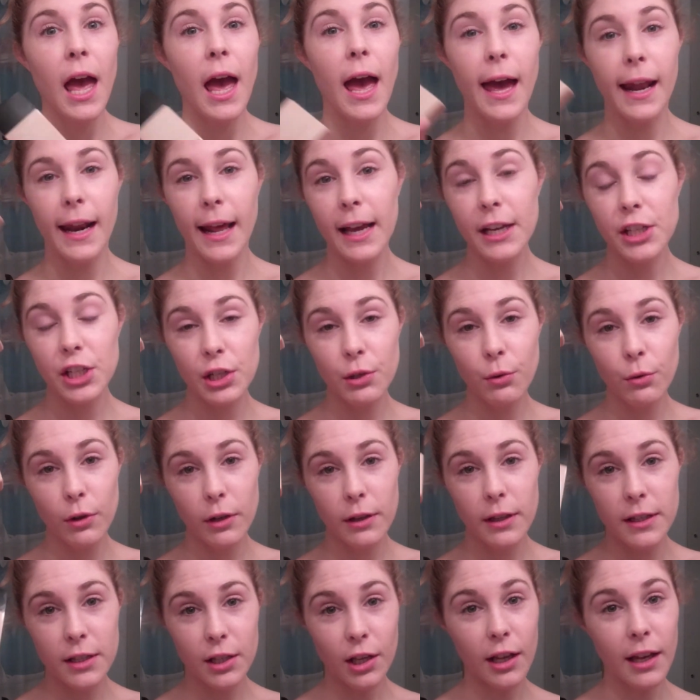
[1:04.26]
and I actually ordered
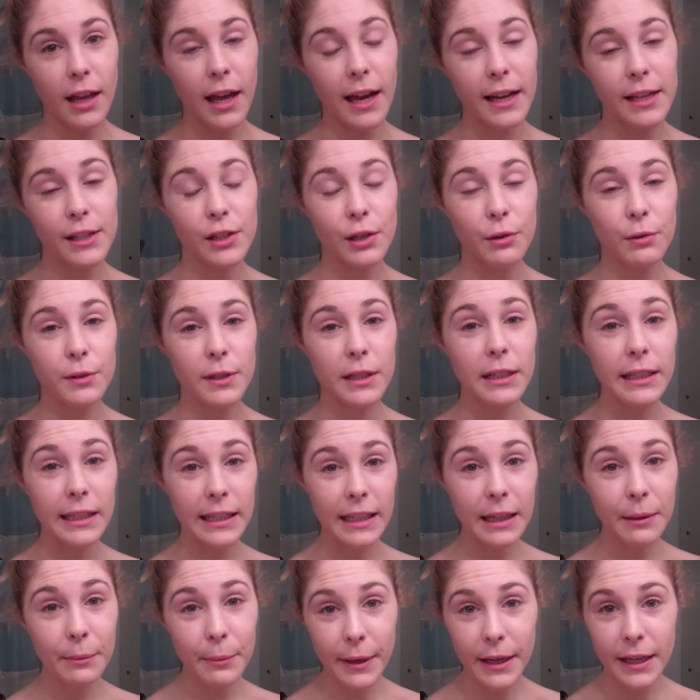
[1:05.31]
this online, so I was a
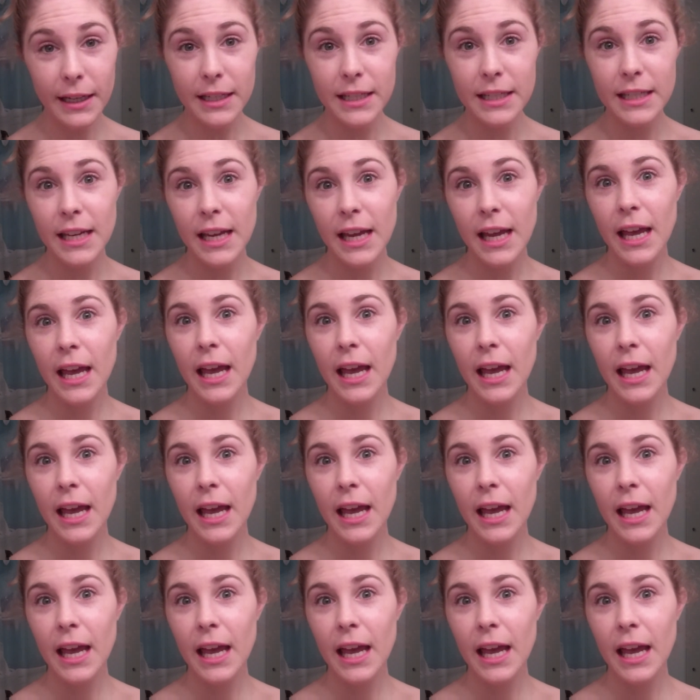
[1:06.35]
little bit